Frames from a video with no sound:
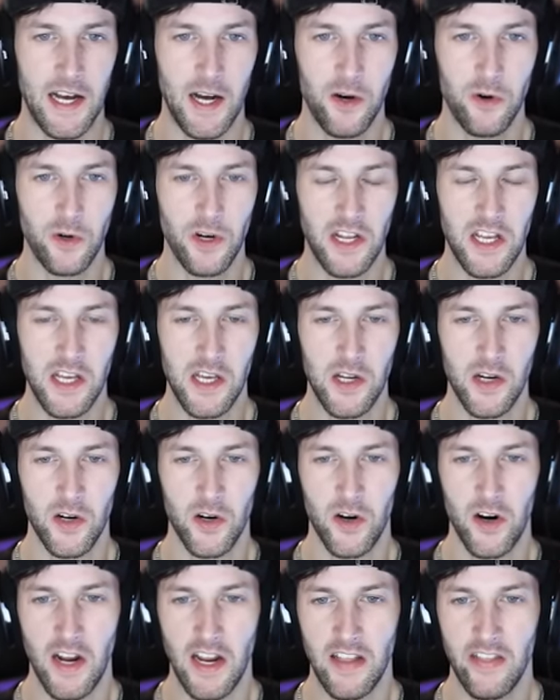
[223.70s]
out
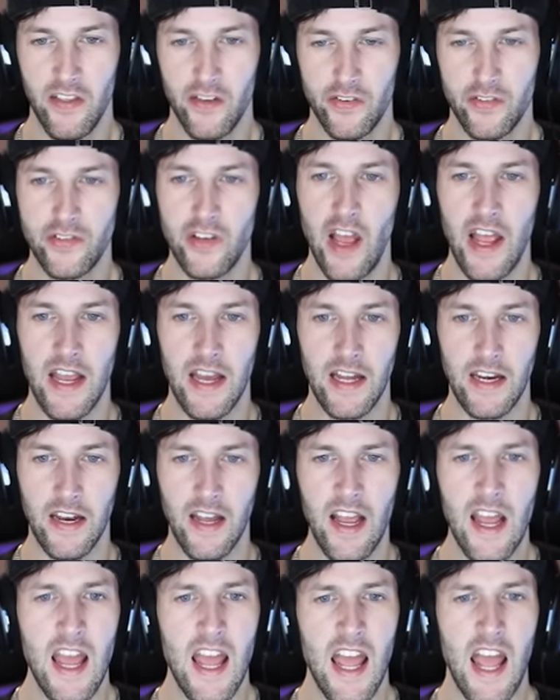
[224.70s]
here in the
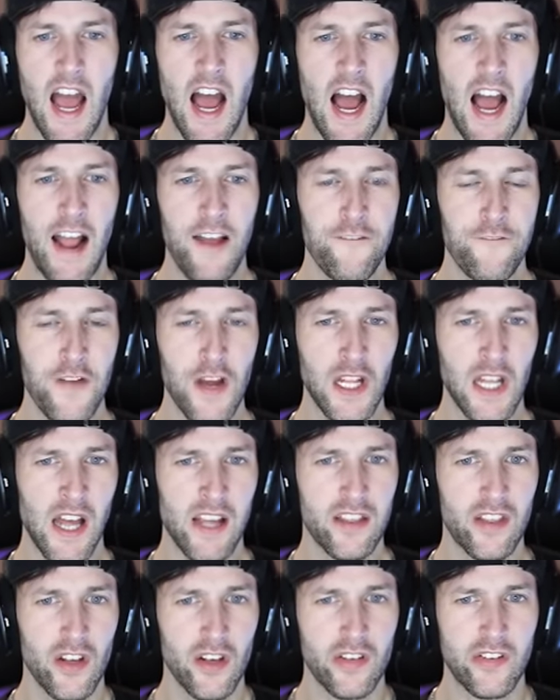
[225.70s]
sand. I feel
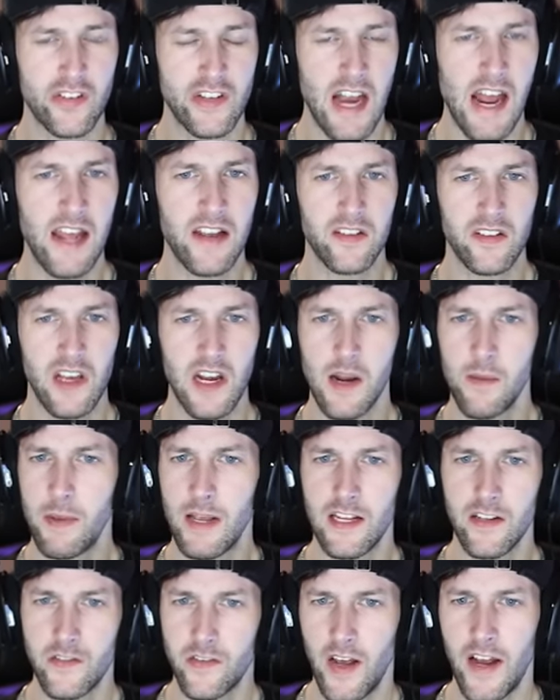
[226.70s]
like the snake's going to
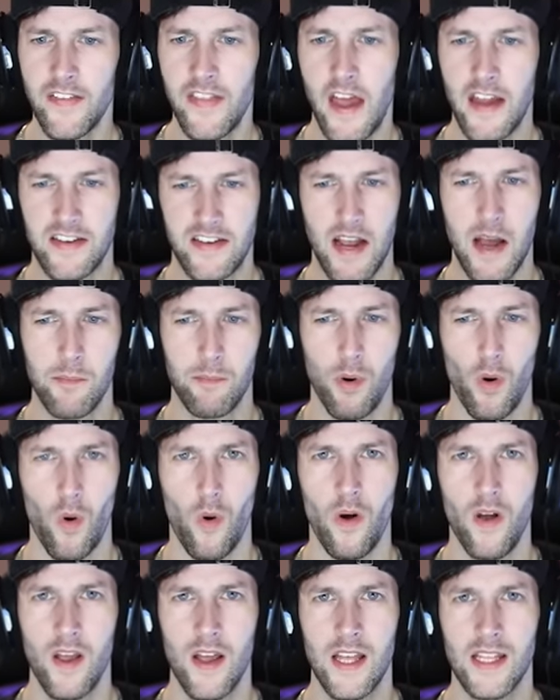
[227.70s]
be inside that temple.
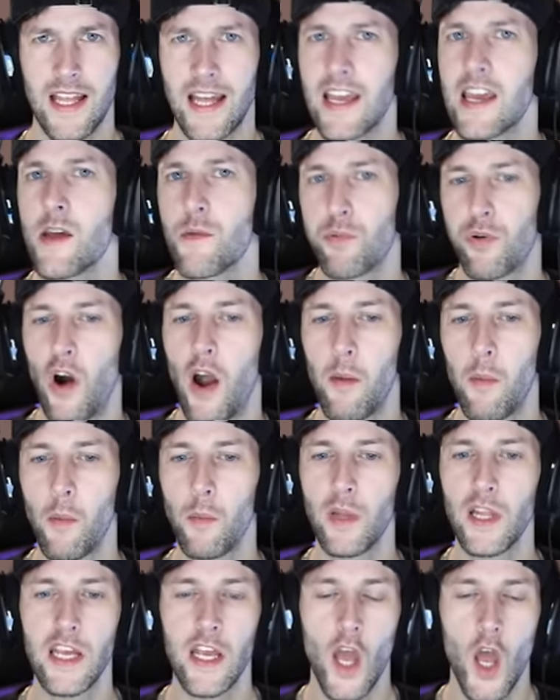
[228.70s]
Like, he
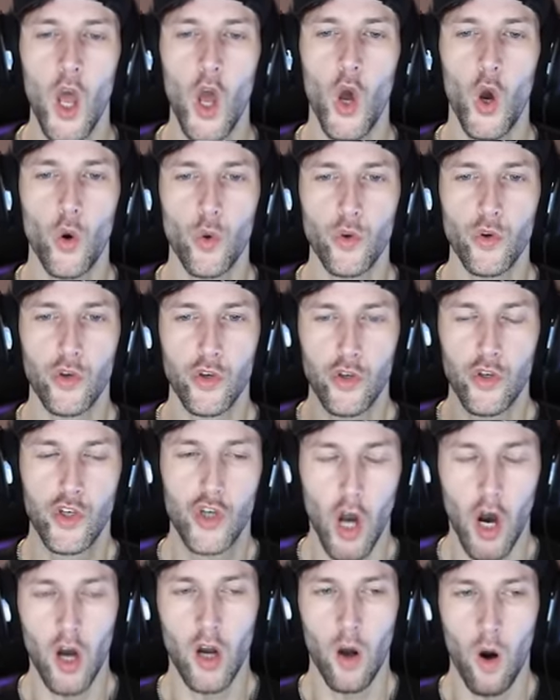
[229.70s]
probably
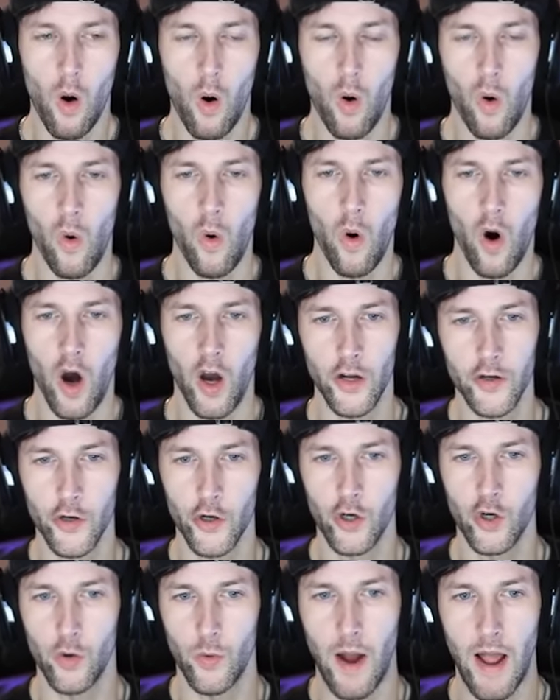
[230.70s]
dug a hole
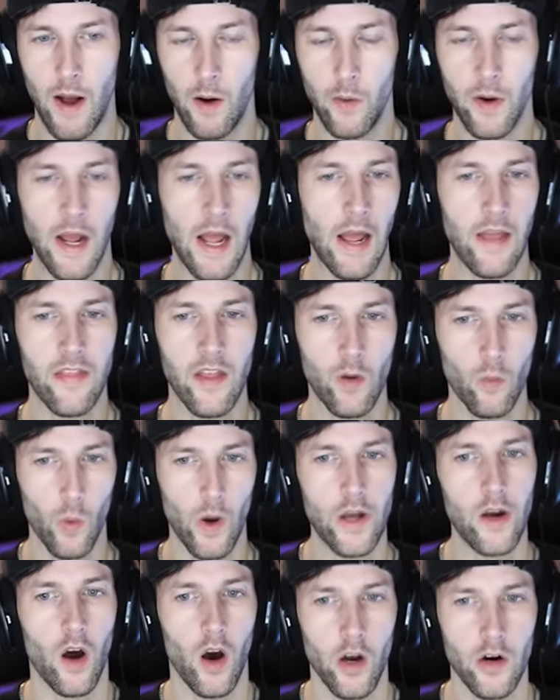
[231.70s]
underground and then
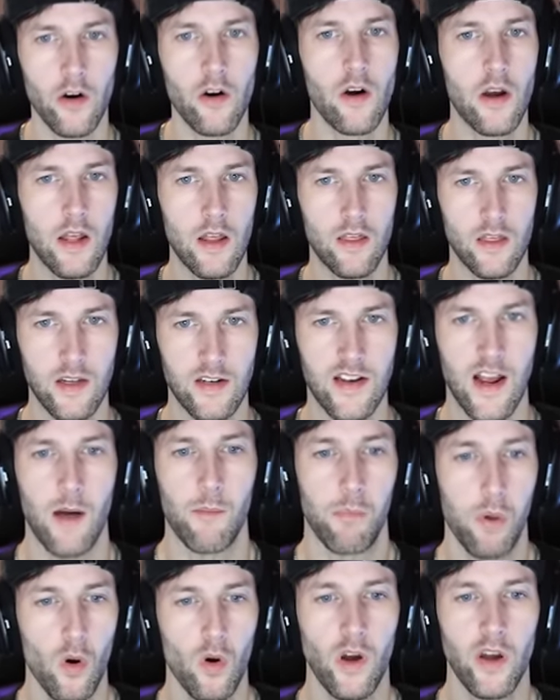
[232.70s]
went underneath the
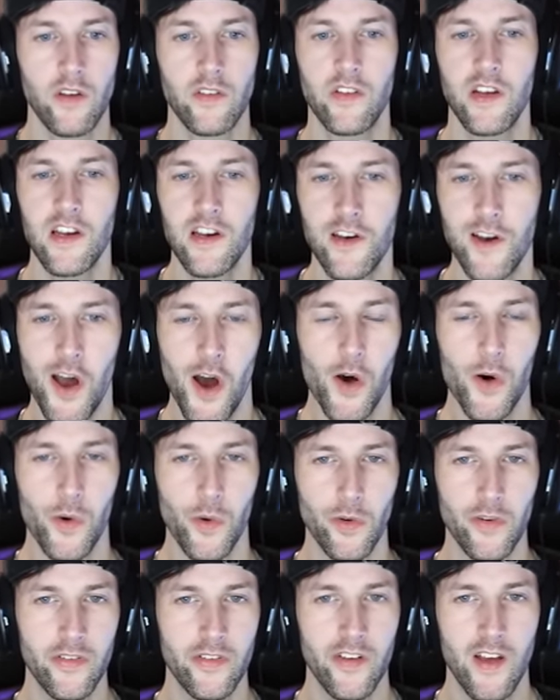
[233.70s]
temple because he
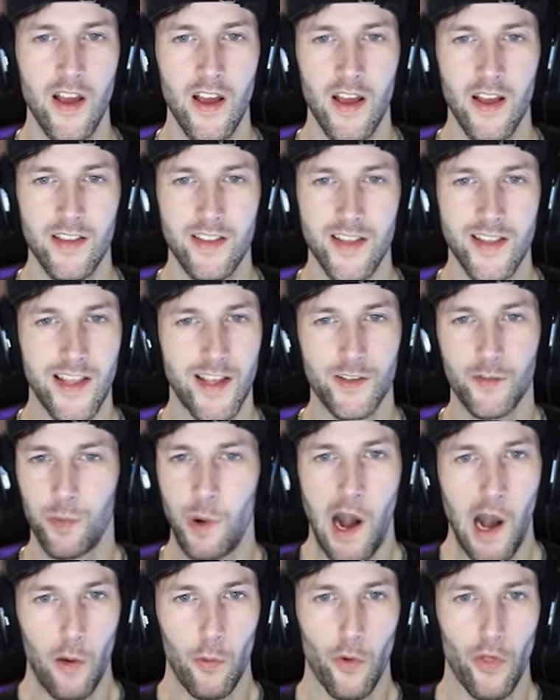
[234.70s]
knows that that's
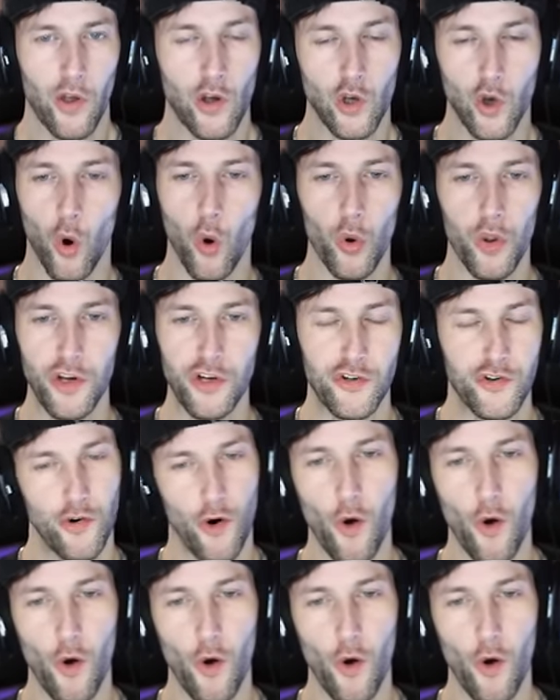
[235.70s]
probably where the golden